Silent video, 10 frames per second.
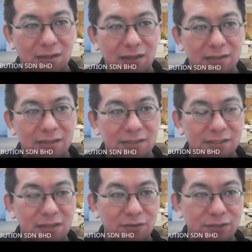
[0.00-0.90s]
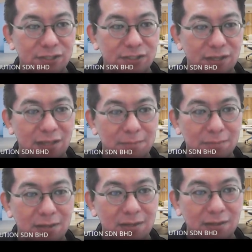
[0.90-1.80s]
Okay, this is the register
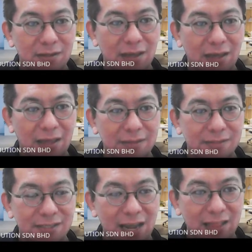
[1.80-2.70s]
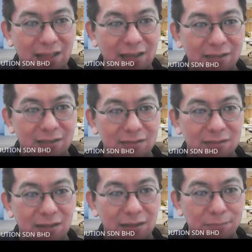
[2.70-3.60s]
number. Okay, I just highlight
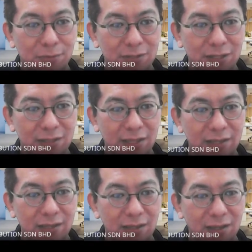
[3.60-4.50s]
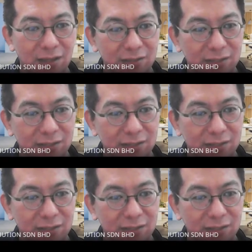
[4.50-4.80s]
the important thing.